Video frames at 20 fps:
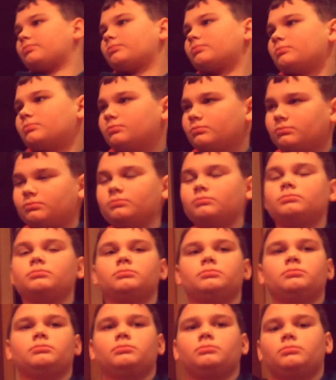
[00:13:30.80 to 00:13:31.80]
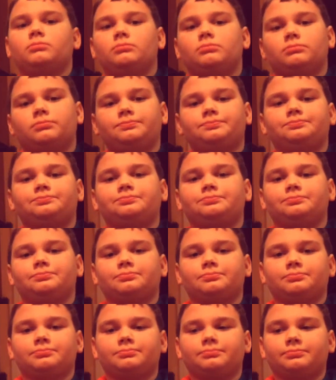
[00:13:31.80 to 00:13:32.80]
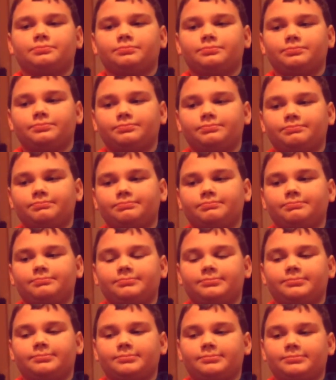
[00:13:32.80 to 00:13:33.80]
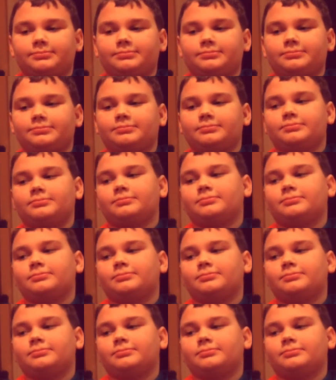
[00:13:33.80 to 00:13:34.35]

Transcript: No words are spoken by the person on screen.